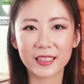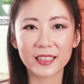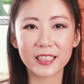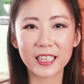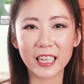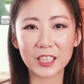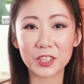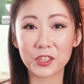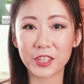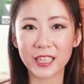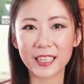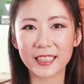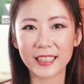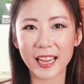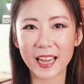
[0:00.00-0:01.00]
The next
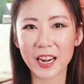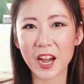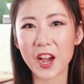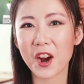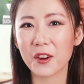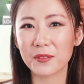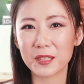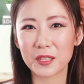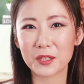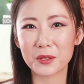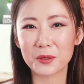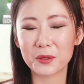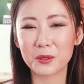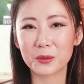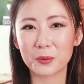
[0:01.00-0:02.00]
trick that I often
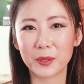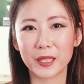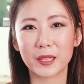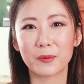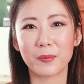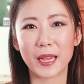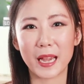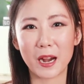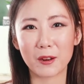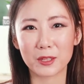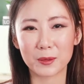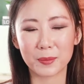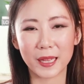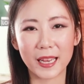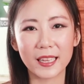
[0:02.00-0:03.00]
use with my
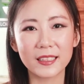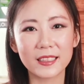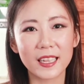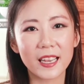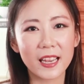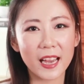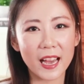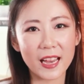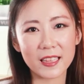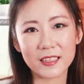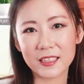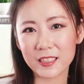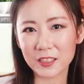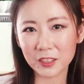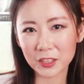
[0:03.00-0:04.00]
houseplants, and
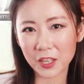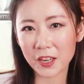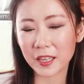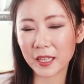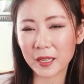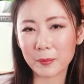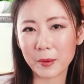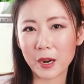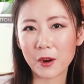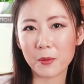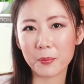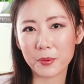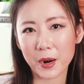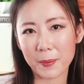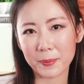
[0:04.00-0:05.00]
still talking
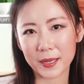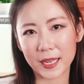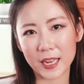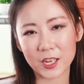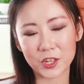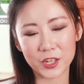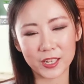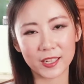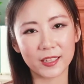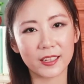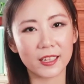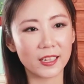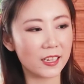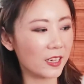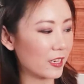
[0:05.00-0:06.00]
about
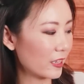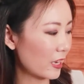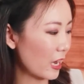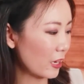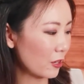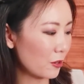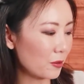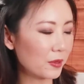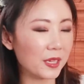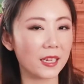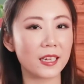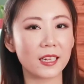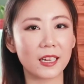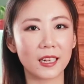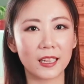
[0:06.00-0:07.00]
propagation, is
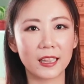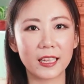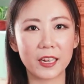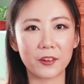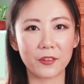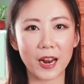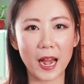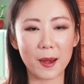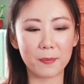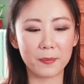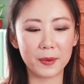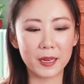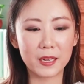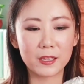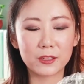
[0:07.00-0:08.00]
using cling wrap.
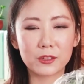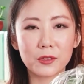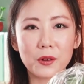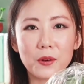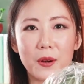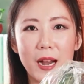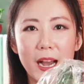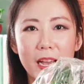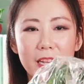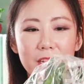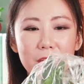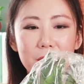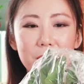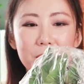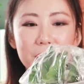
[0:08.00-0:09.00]
So I
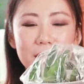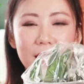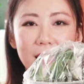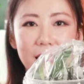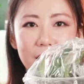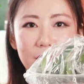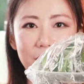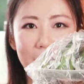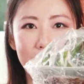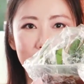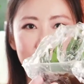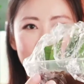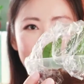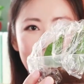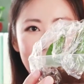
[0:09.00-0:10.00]
use cling
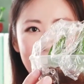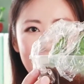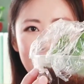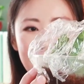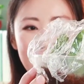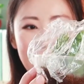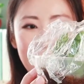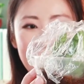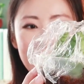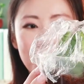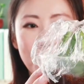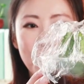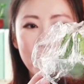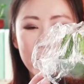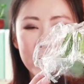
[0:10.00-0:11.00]
wrap right here
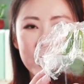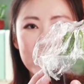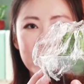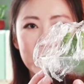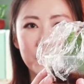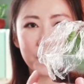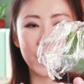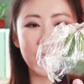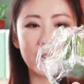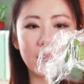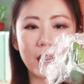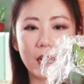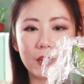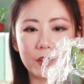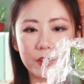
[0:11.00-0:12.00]
in order to
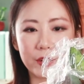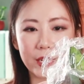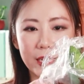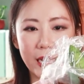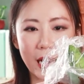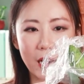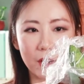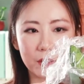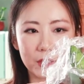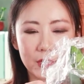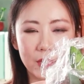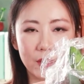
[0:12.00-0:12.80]
make a greenhouse